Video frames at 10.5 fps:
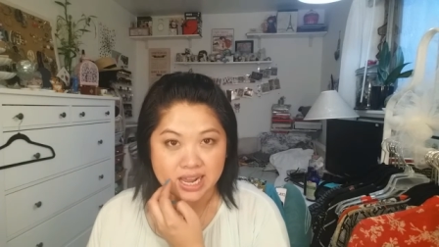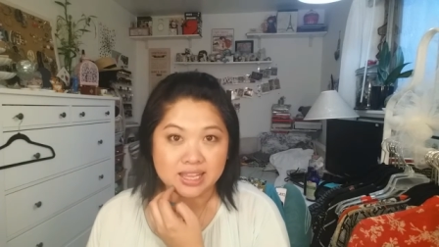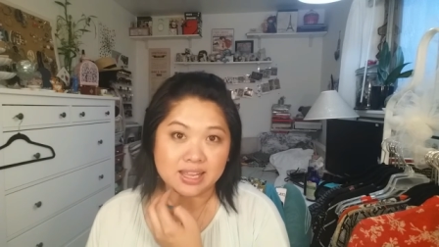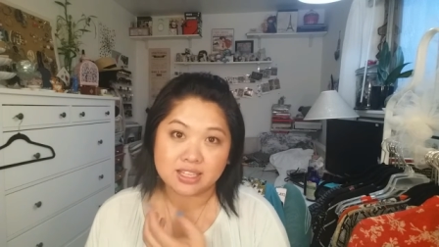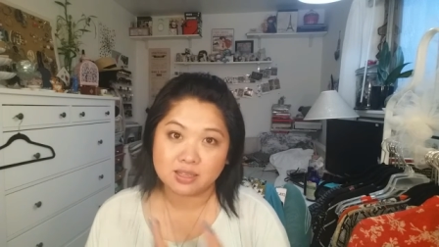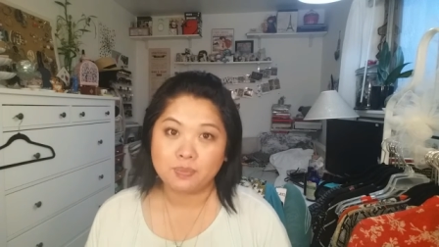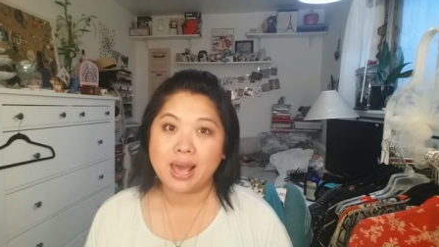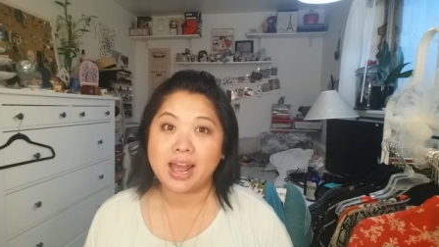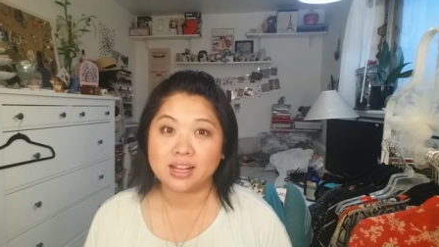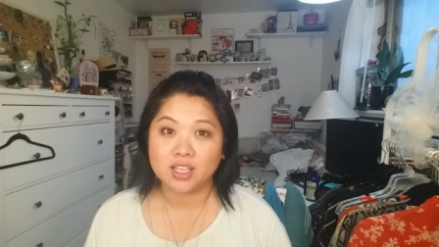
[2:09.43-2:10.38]
I like to
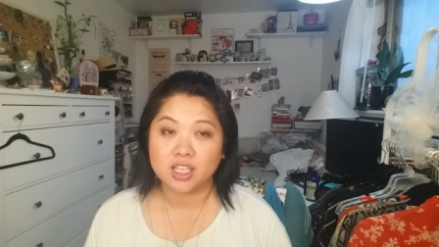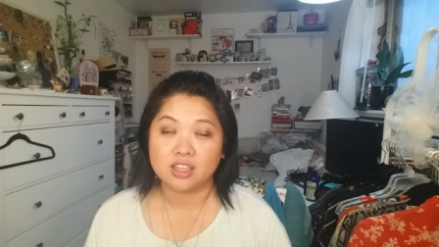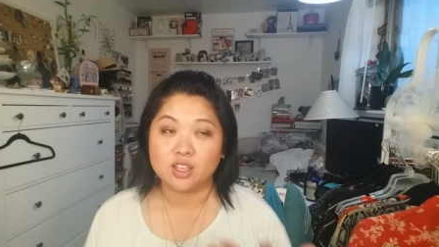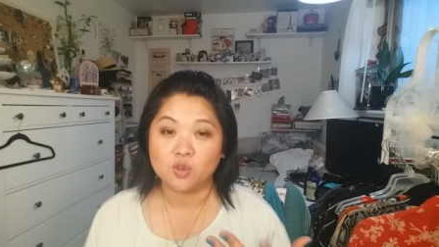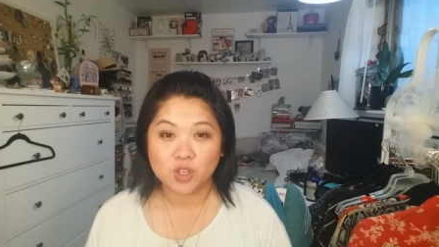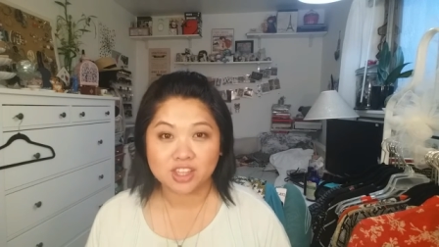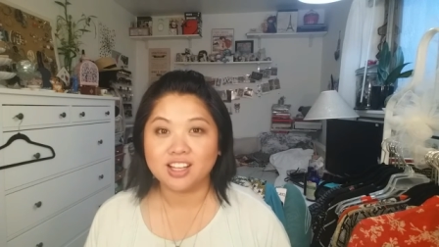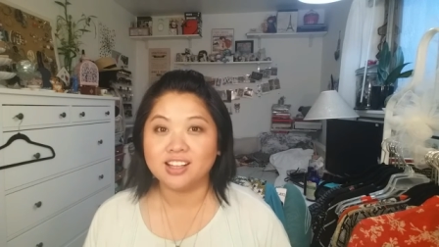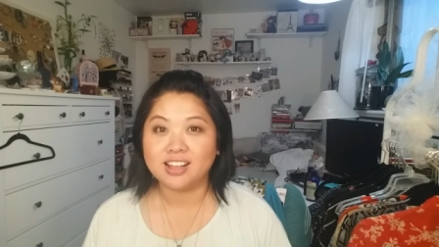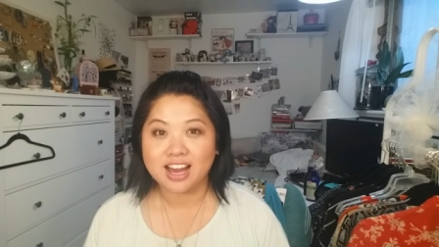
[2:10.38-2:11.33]
pack that with
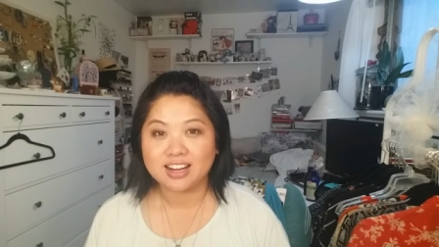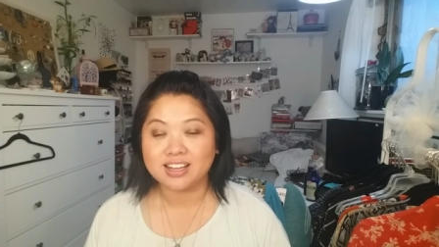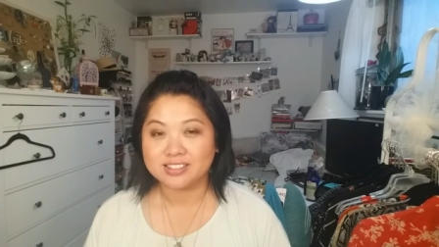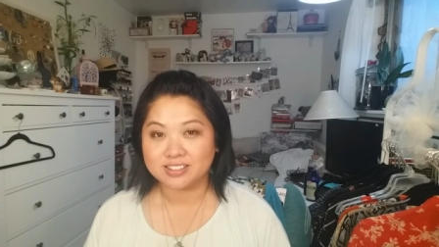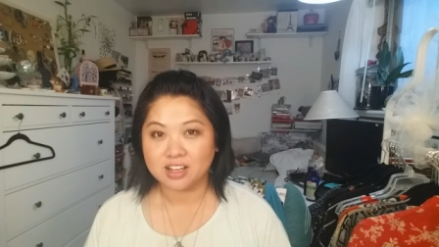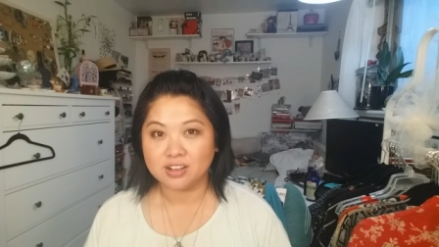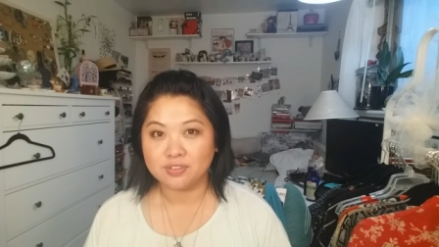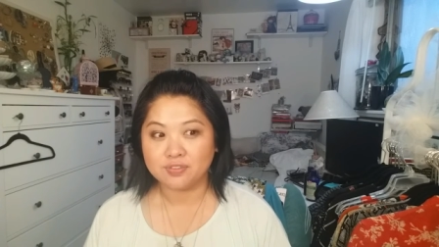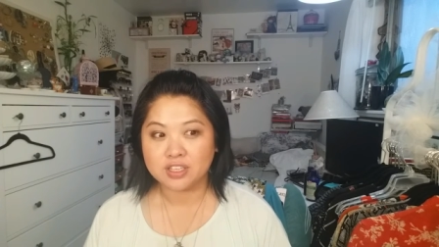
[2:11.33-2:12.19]
a lot of stuff.